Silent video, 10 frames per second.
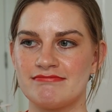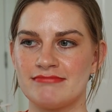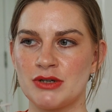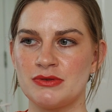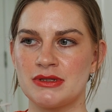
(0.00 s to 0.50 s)

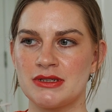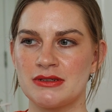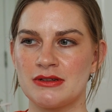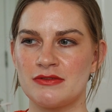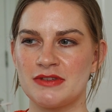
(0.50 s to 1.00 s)
most
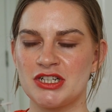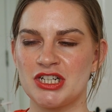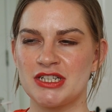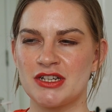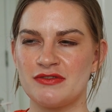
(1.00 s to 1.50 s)
of this
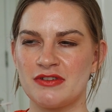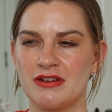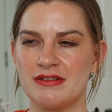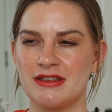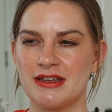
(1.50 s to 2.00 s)
year so
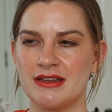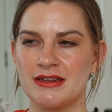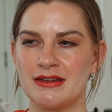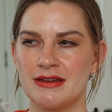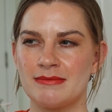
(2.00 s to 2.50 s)
far, I
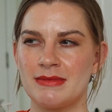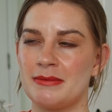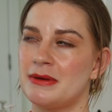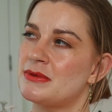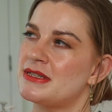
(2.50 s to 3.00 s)
think.
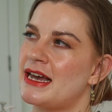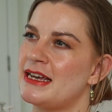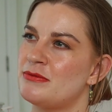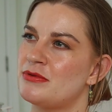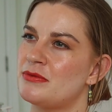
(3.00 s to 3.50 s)
Maybe was it
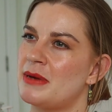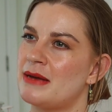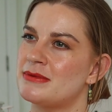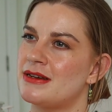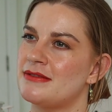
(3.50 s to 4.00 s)
April,
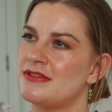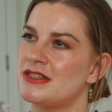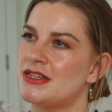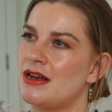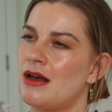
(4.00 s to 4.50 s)
perhaps, that I
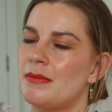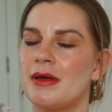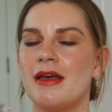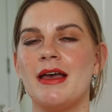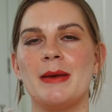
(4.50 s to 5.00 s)
finished it up.
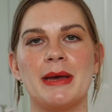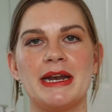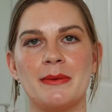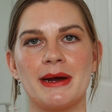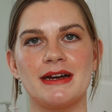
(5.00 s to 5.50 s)
But
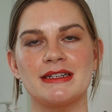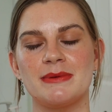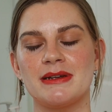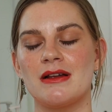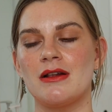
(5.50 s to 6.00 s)
anyway, I
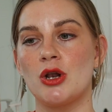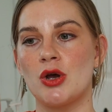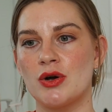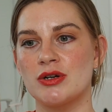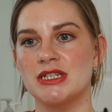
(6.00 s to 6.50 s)
spent a
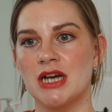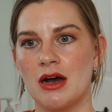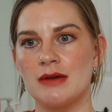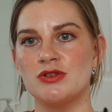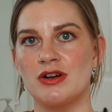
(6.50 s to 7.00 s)
long
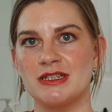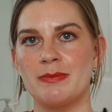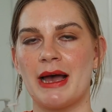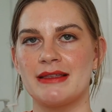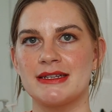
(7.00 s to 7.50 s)
time trying to
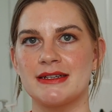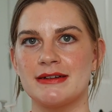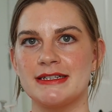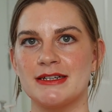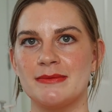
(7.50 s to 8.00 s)
pan this
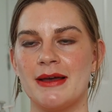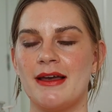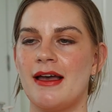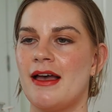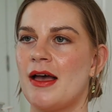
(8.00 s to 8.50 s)
item.
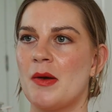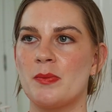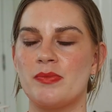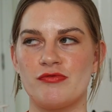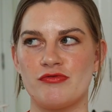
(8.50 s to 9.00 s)

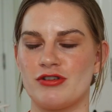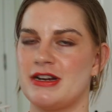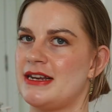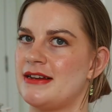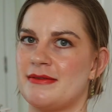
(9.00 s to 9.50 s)

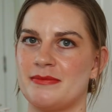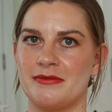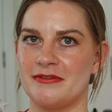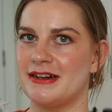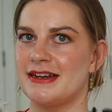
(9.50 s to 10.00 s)
Brilliant,
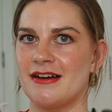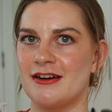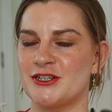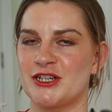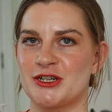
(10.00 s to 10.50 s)
brilliant
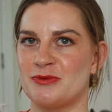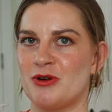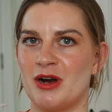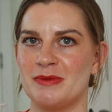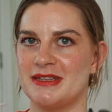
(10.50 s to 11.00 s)
eyeshadow
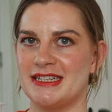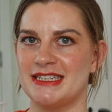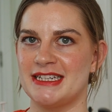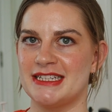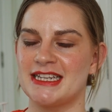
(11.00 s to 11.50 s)
primer
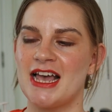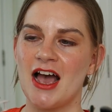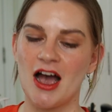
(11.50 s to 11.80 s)
this is.